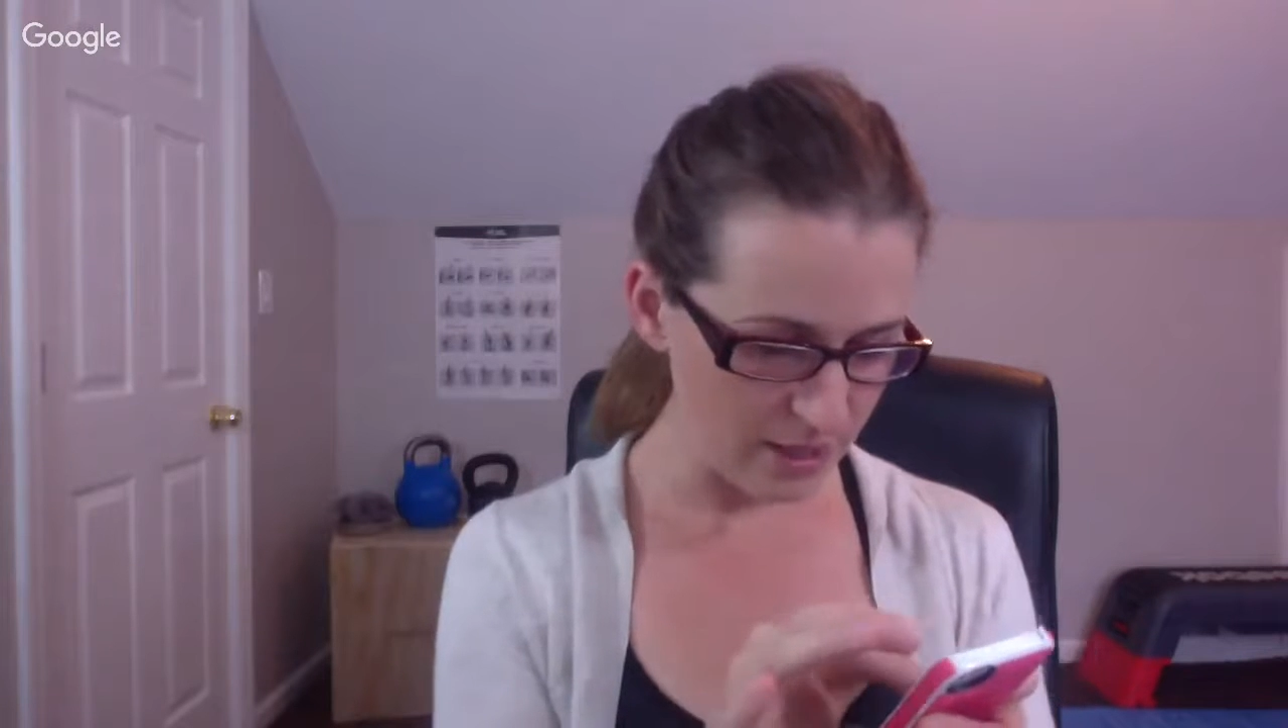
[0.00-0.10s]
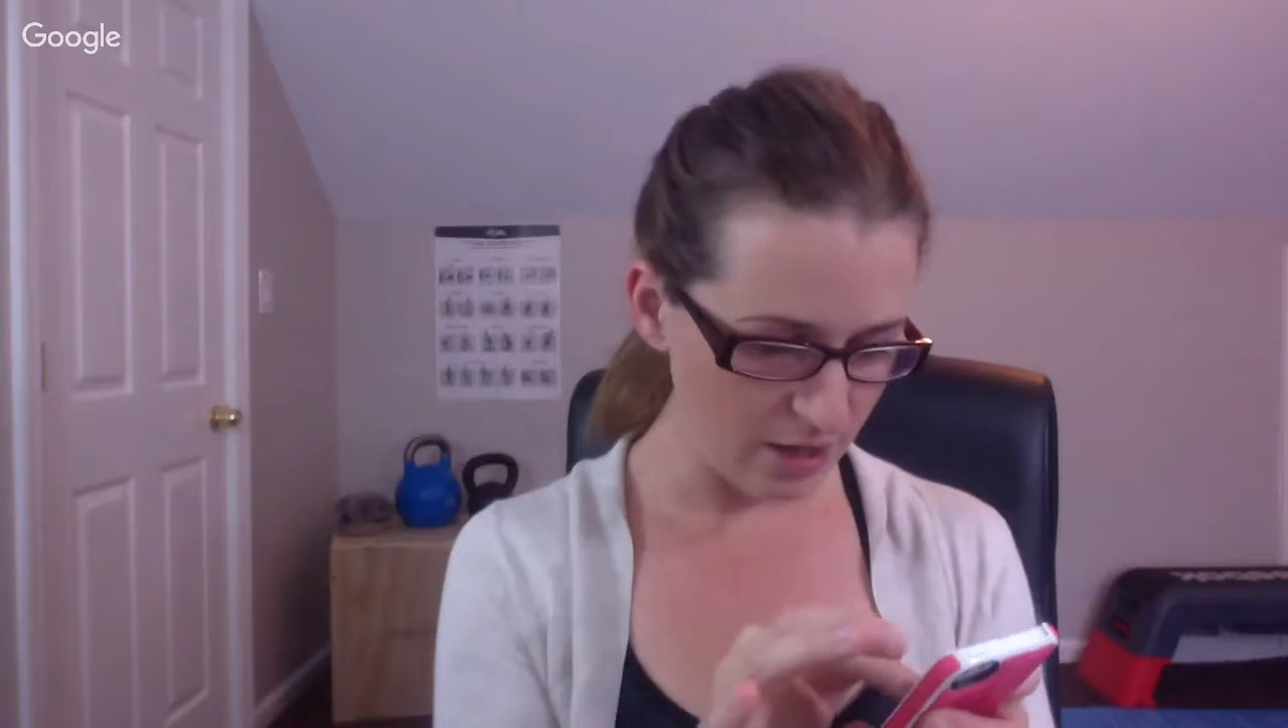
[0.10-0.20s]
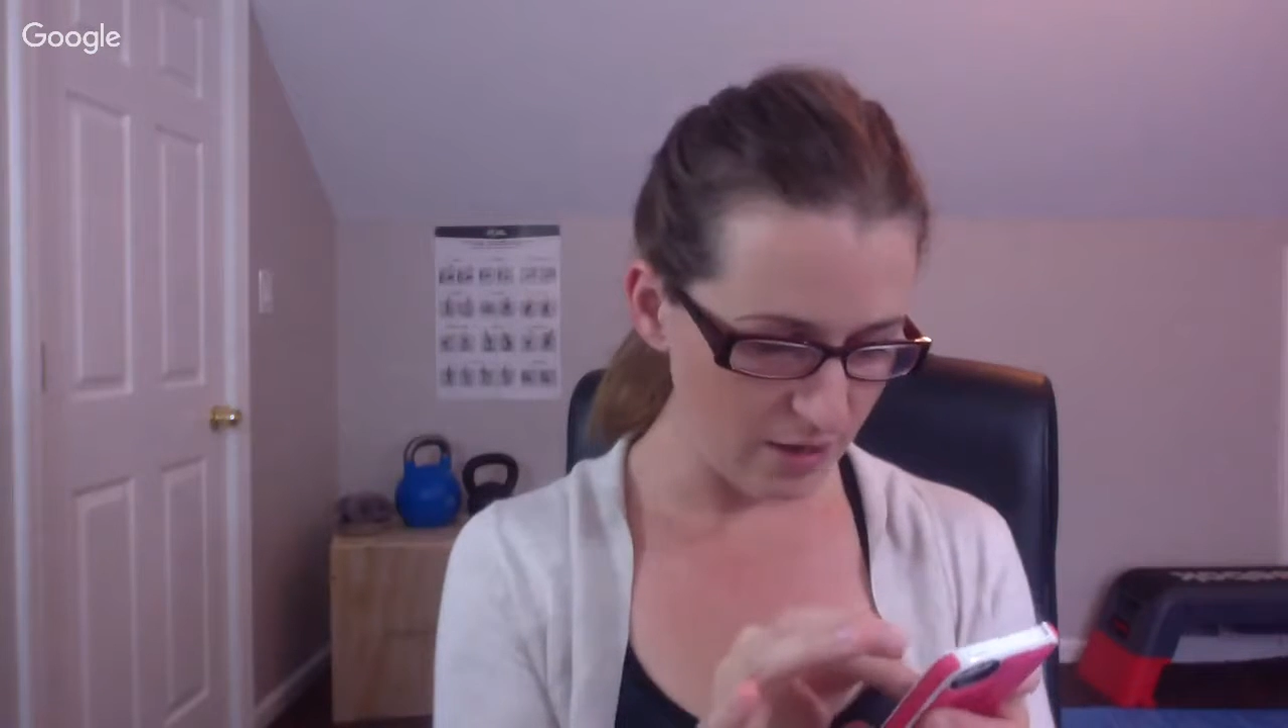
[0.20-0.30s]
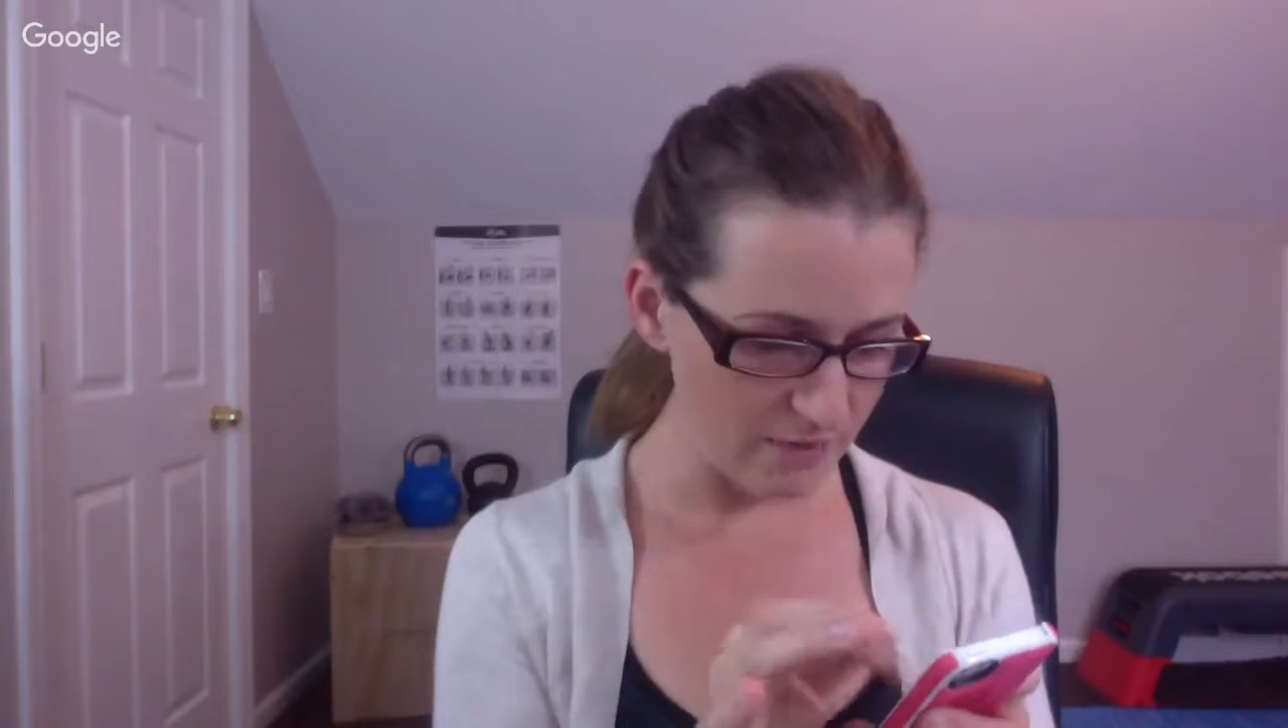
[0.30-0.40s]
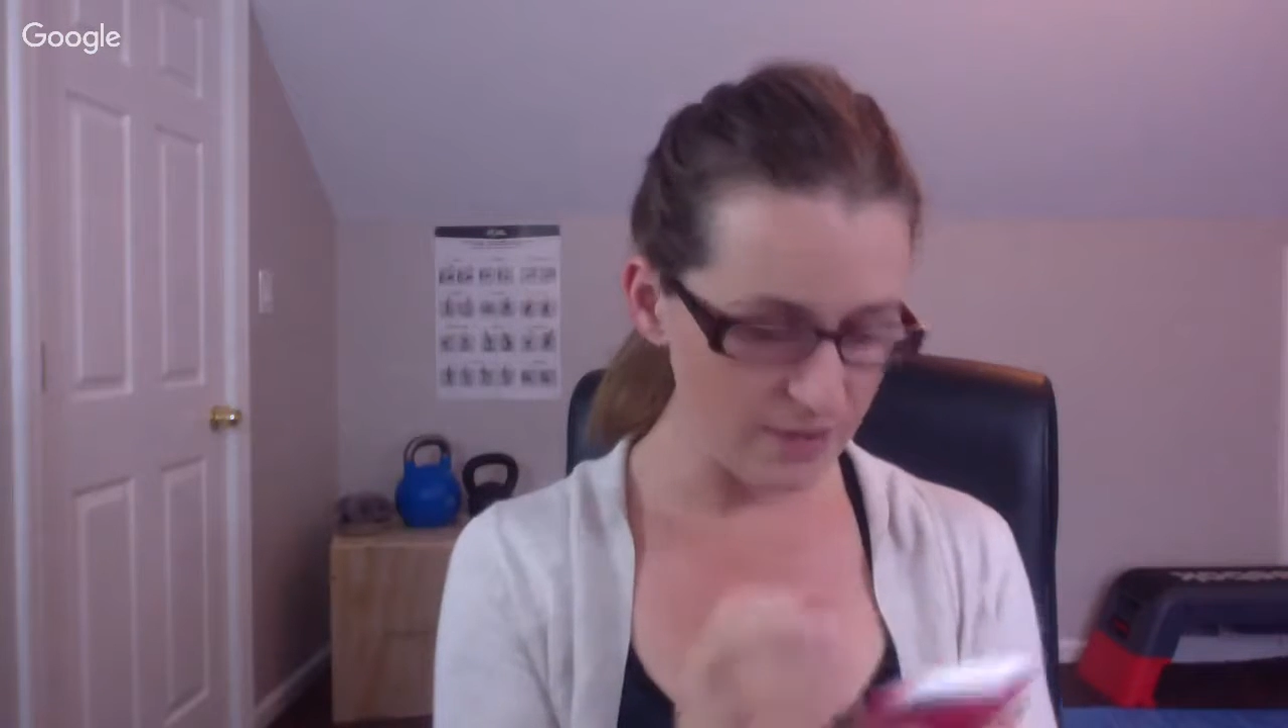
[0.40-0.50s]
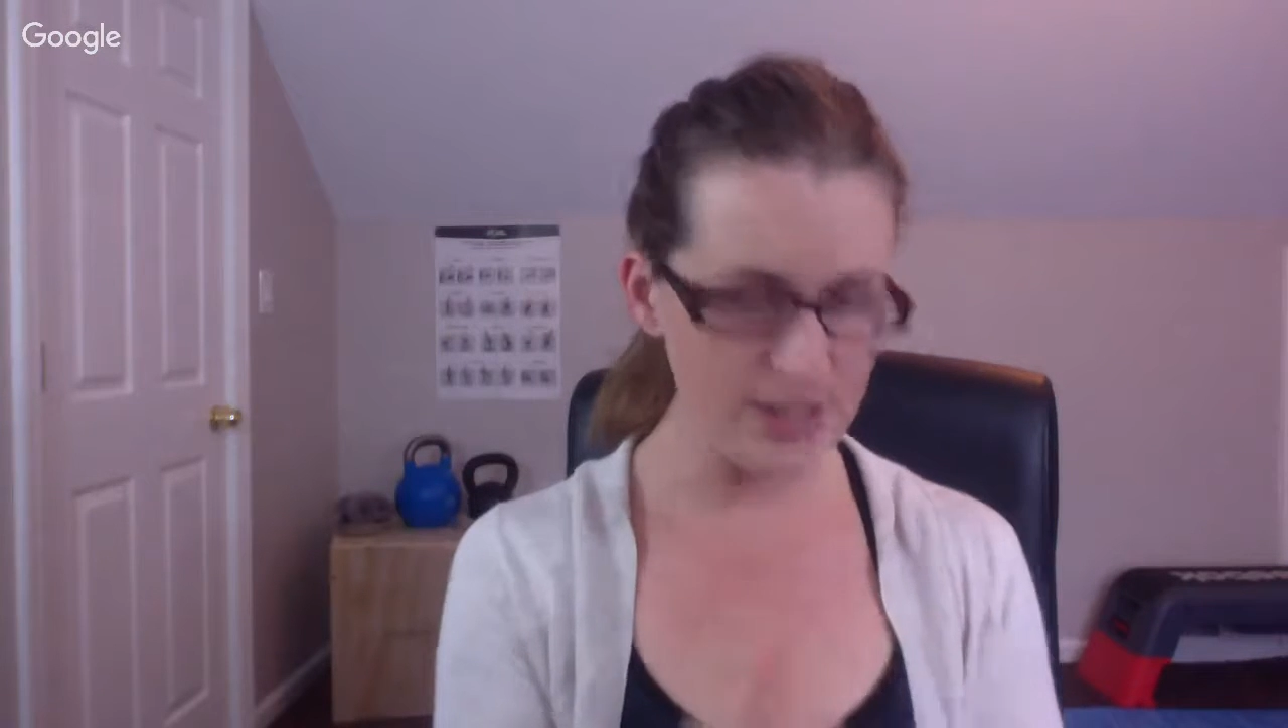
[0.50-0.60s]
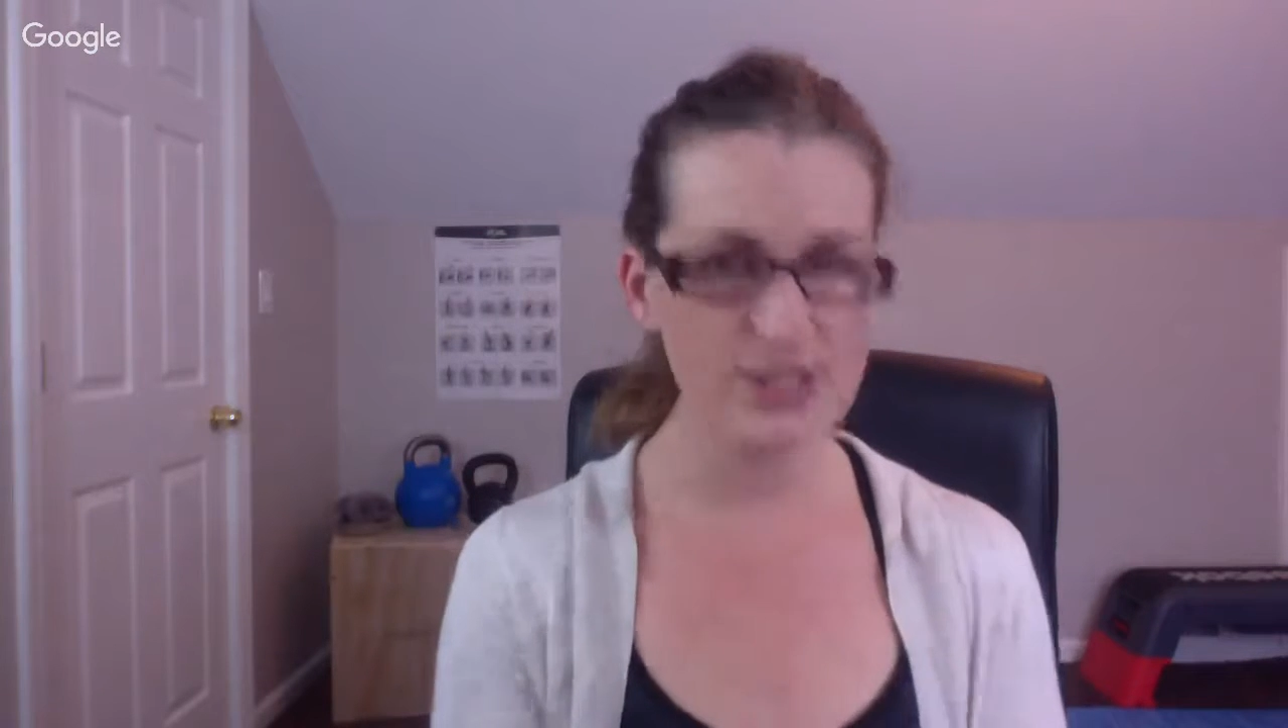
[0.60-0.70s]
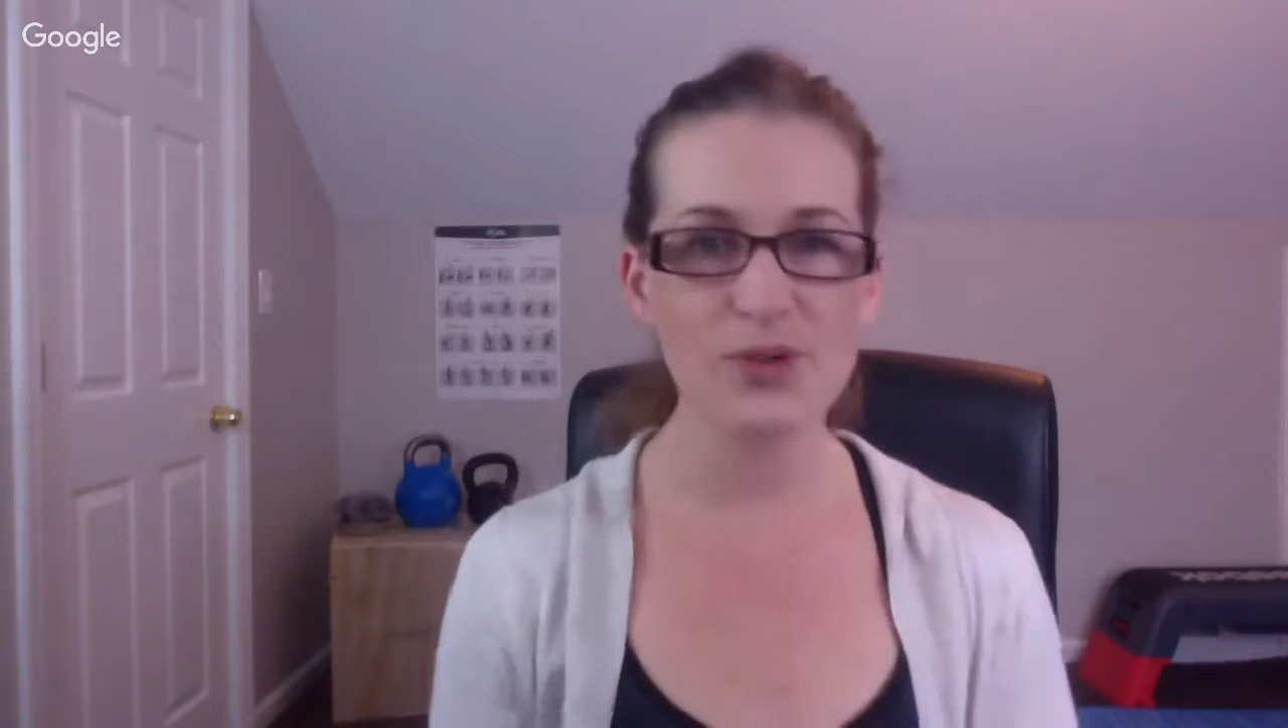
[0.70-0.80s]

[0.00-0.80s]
covered it.